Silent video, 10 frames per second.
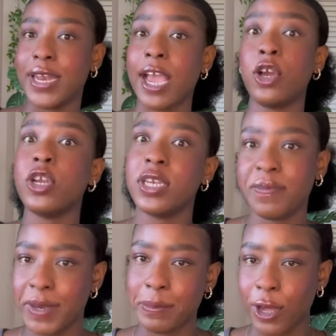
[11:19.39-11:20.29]
I couldn't have
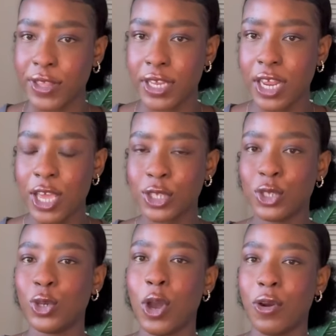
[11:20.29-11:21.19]
been bothered
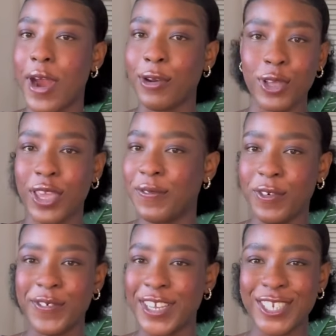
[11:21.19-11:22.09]
to go around looking for
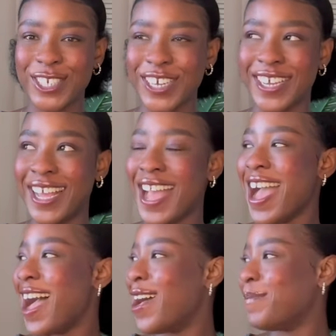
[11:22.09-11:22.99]
furniture
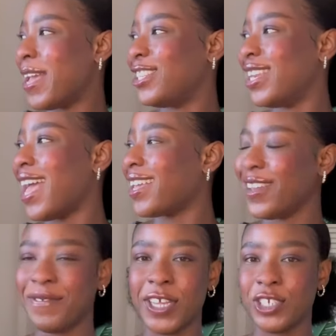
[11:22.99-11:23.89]
and
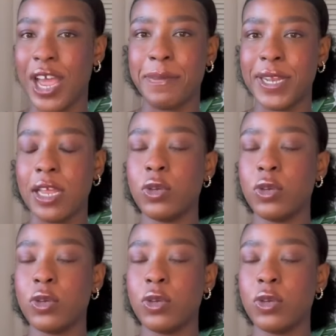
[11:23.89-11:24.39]
lugging furniture up and down.